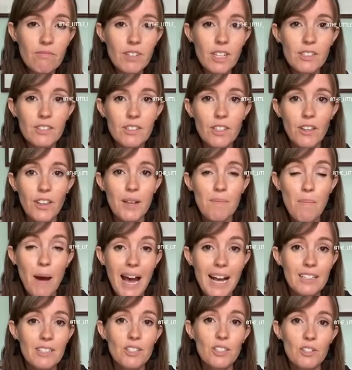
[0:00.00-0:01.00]
so they
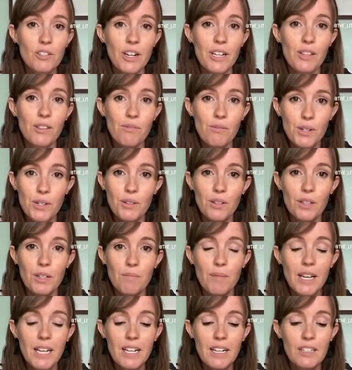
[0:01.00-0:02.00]
pass straight through
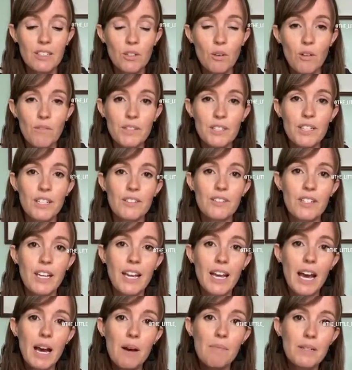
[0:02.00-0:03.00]
them. So obviously as the
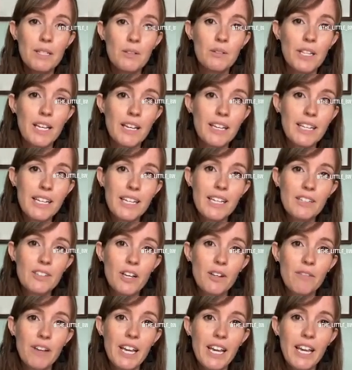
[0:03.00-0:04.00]
okapi, it eats
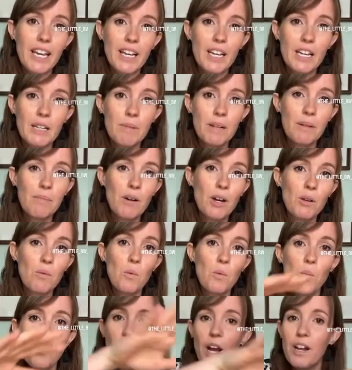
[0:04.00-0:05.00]
over here, but it might
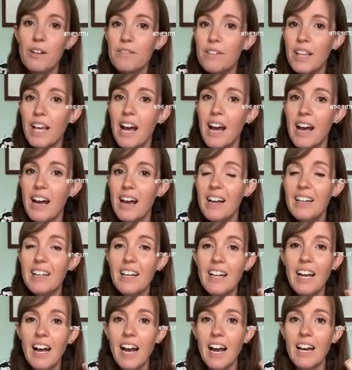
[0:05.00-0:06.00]
walk over there
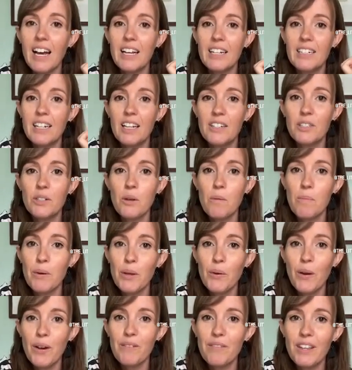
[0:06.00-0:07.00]
and do a
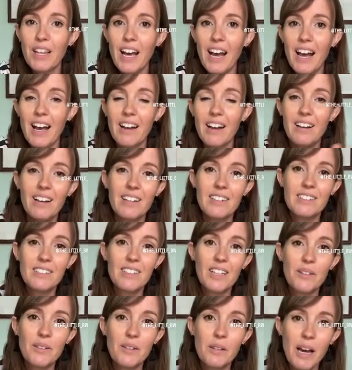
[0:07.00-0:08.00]
poo over there, and
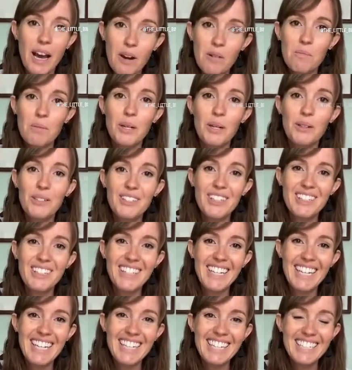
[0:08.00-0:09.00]
so out poos the
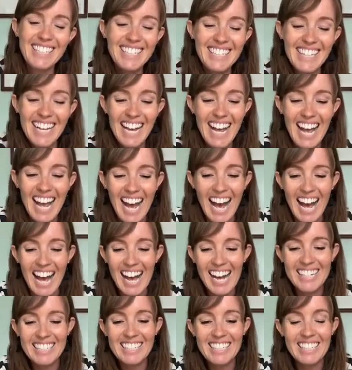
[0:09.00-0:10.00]
seeds,
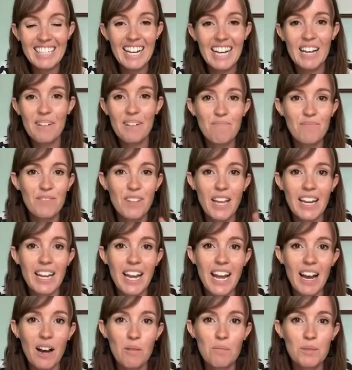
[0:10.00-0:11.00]
and
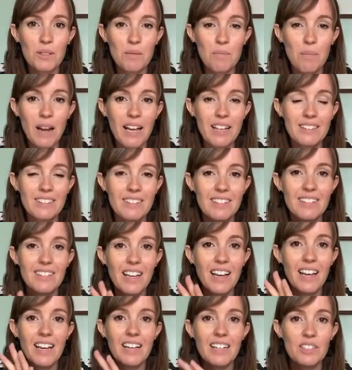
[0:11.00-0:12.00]
it helps the plants
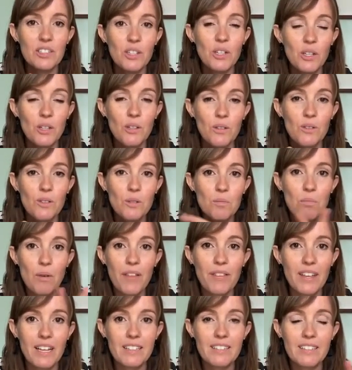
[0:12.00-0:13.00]
to
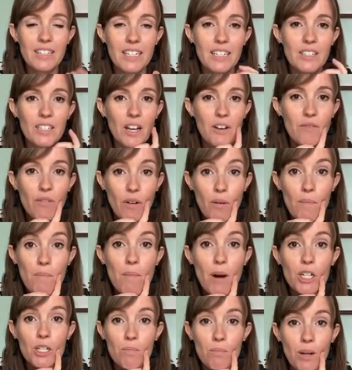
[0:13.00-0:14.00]
spread their seeds over a
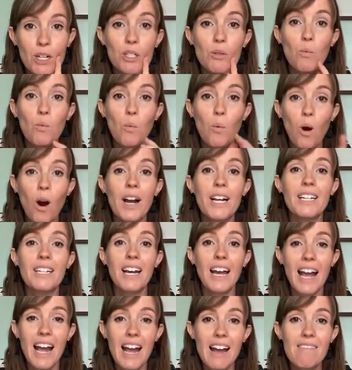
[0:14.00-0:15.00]
much
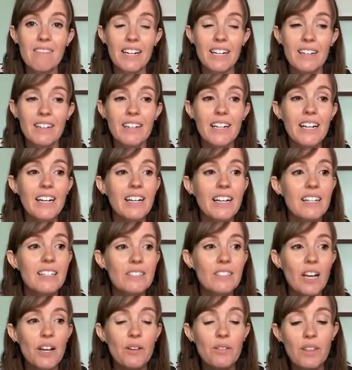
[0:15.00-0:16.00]
wider area.
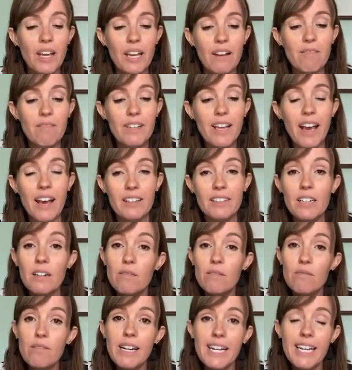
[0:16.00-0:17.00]
So they're a
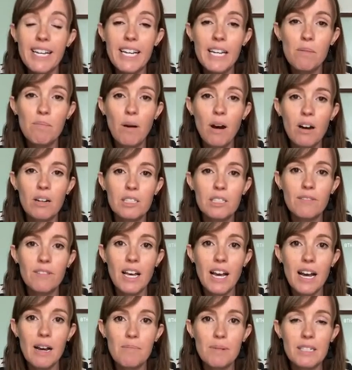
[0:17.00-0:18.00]
really key part of
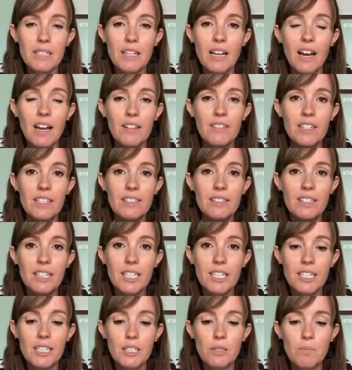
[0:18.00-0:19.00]
their habitat, and this
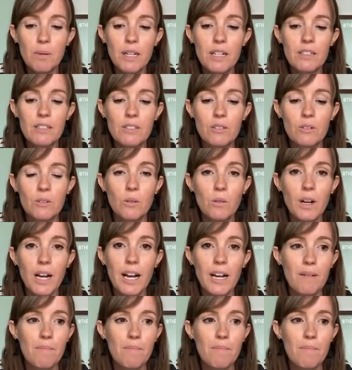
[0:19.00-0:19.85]
seed dispersal